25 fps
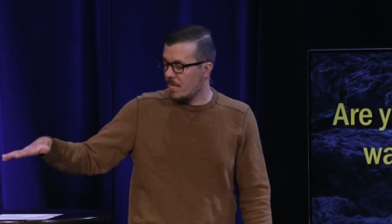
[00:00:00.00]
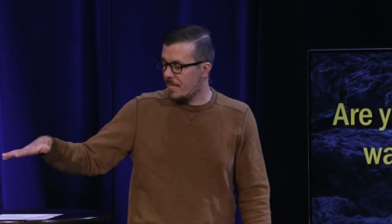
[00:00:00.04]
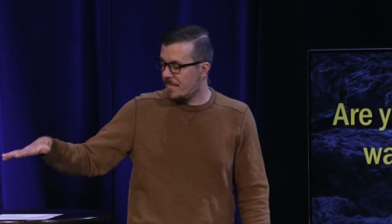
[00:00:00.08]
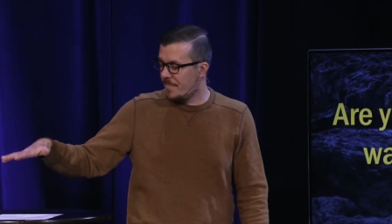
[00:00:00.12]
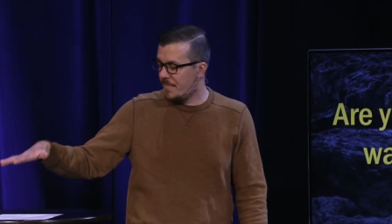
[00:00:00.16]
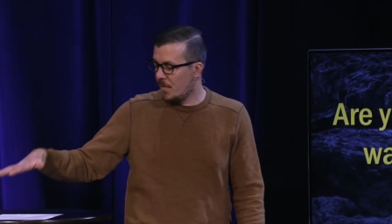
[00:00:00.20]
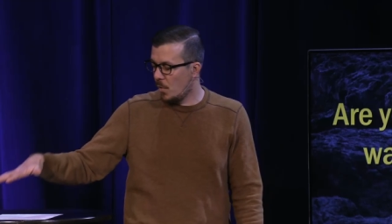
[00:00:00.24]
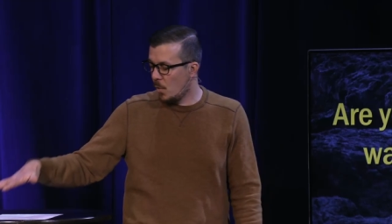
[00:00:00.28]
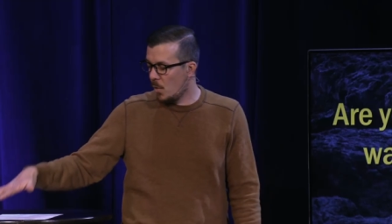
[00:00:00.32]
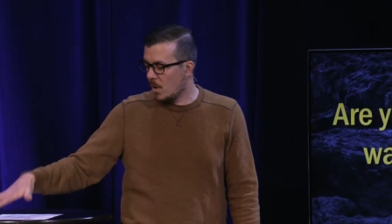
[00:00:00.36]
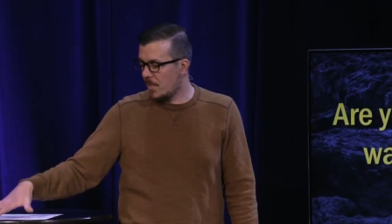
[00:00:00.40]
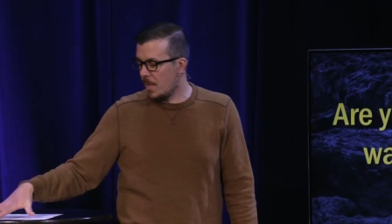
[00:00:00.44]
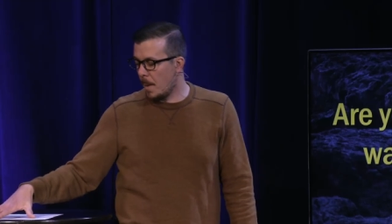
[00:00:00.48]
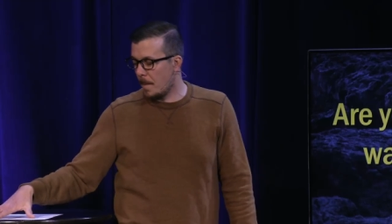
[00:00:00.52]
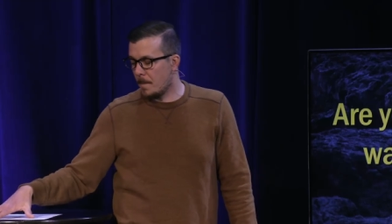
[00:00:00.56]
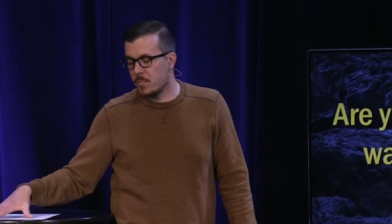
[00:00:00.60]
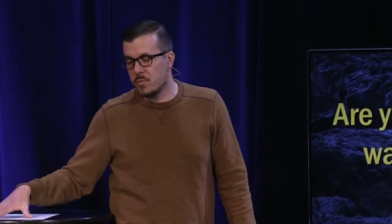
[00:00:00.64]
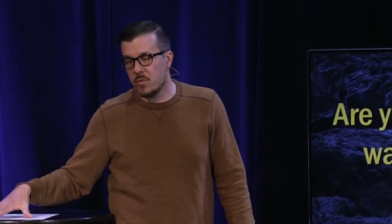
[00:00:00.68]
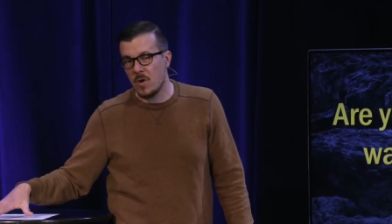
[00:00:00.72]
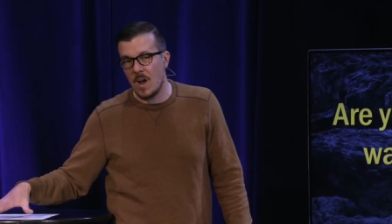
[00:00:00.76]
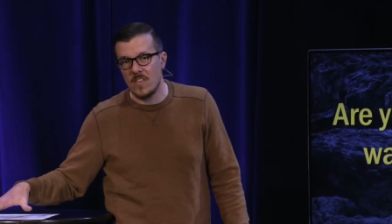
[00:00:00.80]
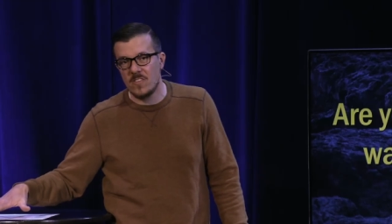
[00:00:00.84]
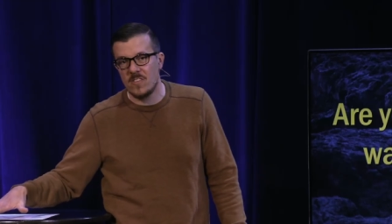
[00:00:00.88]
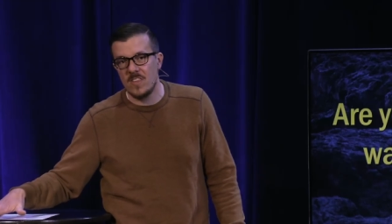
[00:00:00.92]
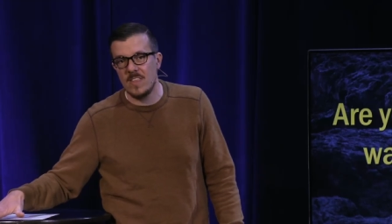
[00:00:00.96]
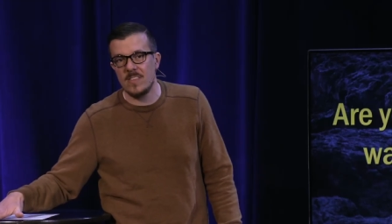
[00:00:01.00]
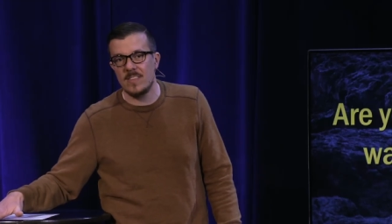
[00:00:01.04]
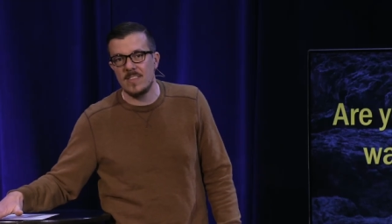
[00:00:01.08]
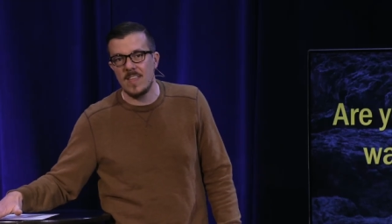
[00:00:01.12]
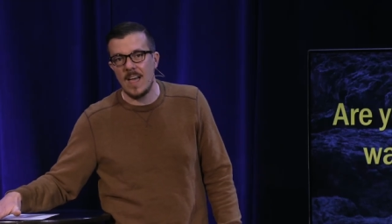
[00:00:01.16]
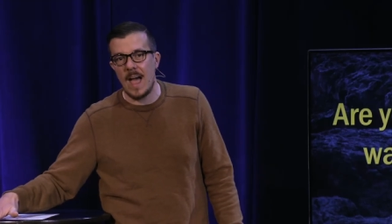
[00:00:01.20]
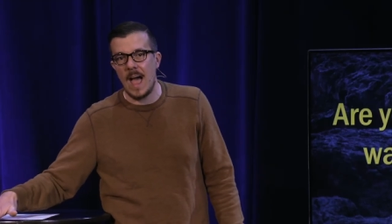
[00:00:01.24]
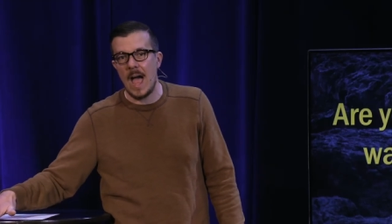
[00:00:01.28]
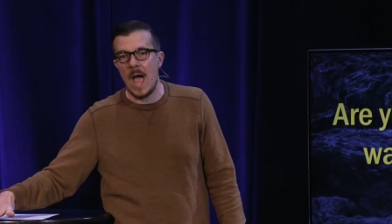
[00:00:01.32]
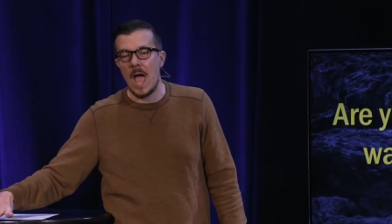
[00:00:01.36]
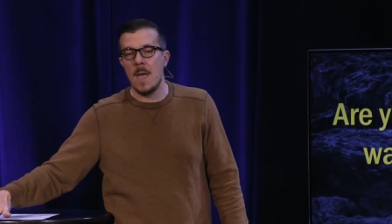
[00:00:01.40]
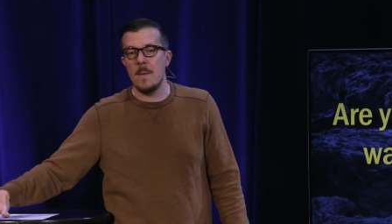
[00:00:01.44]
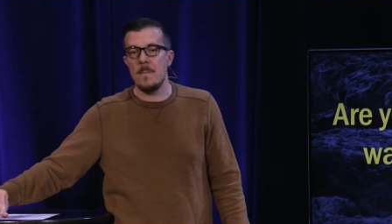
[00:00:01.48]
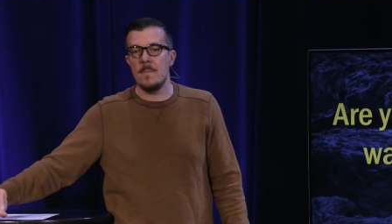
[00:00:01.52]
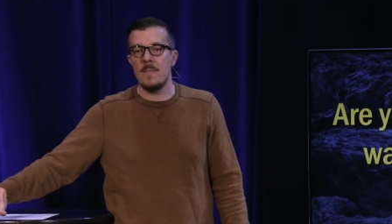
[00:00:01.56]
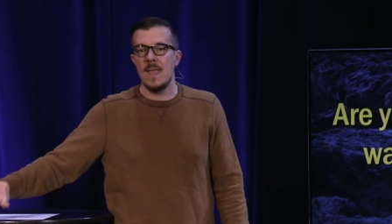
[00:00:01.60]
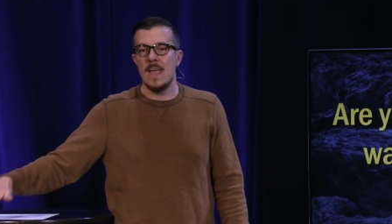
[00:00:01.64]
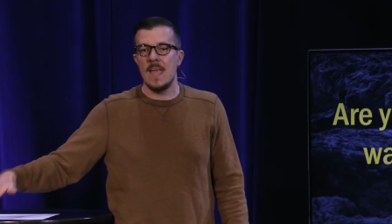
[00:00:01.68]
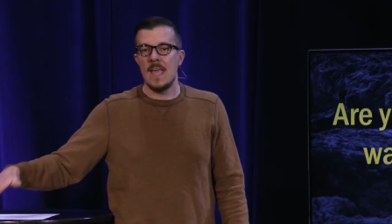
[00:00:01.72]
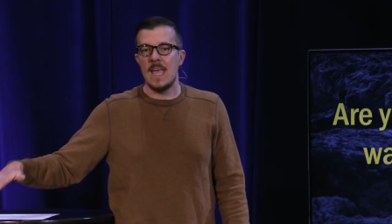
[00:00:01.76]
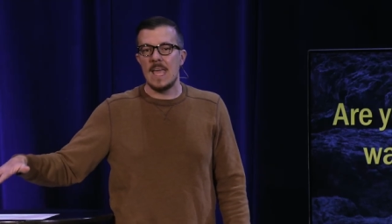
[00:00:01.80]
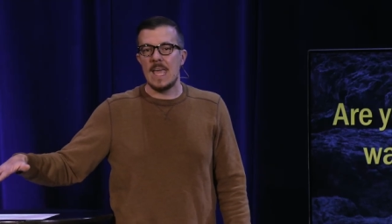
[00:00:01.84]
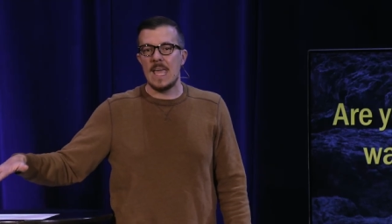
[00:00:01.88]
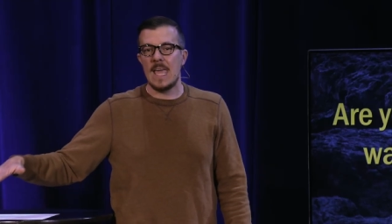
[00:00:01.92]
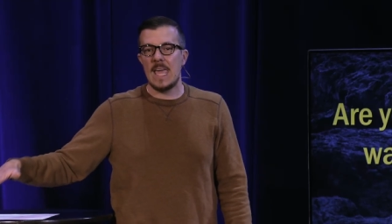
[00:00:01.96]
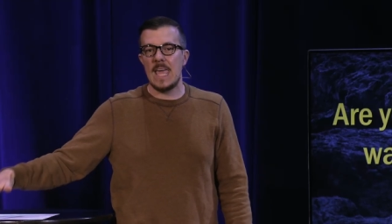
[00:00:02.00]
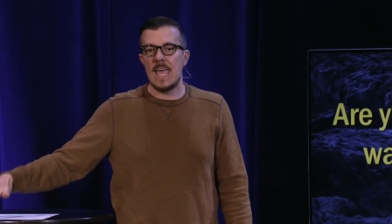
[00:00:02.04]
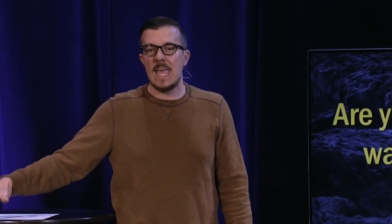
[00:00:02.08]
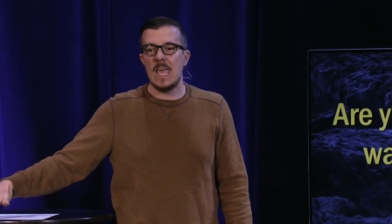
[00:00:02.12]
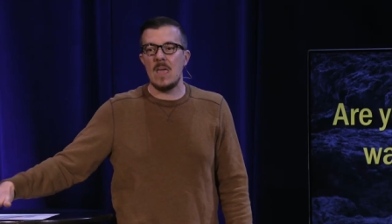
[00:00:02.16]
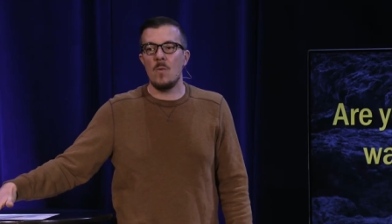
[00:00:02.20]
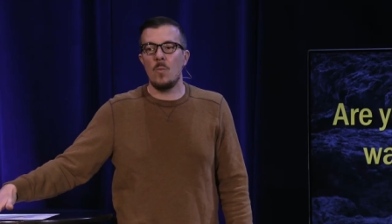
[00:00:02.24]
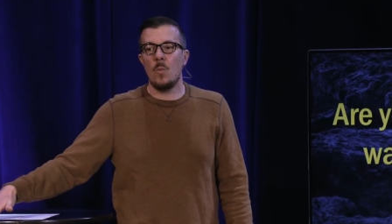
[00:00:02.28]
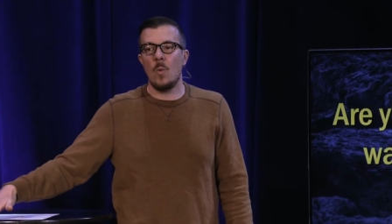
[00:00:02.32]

for the present time, he